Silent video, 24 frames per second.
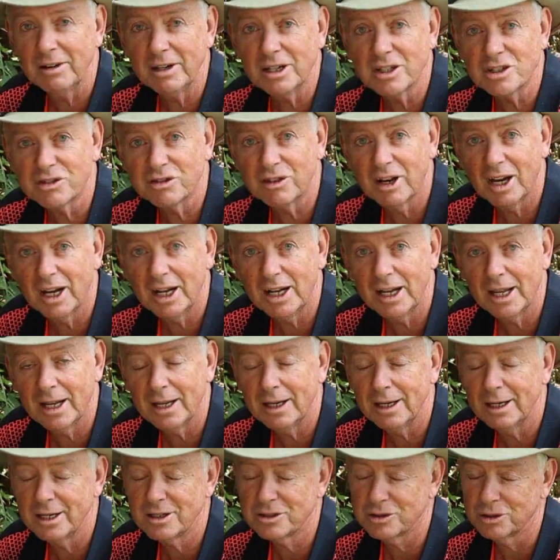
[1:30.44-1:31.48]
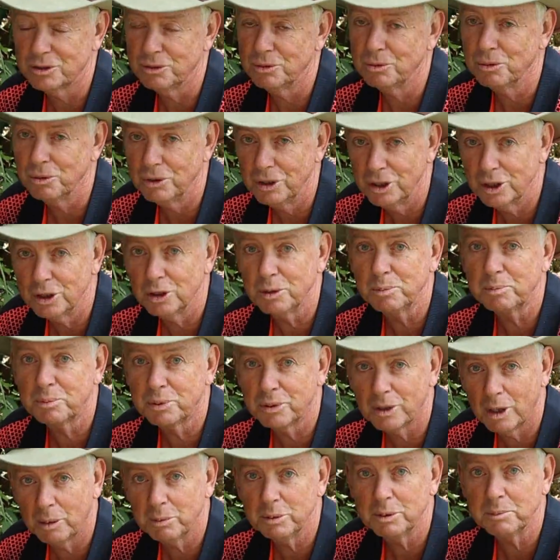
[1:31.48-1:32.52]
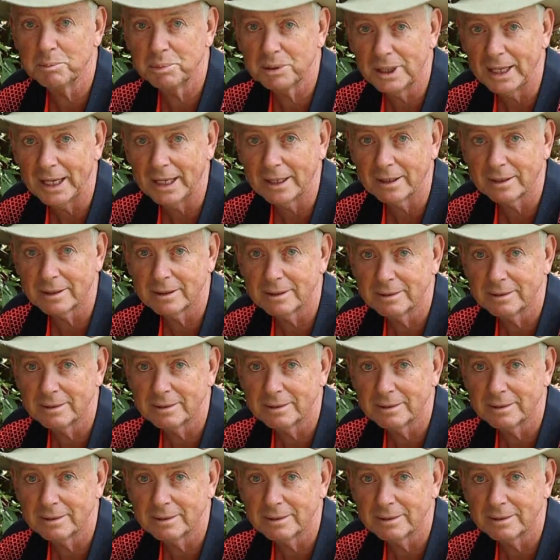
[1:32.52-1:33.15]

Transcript: in Australia it's a real problem plant.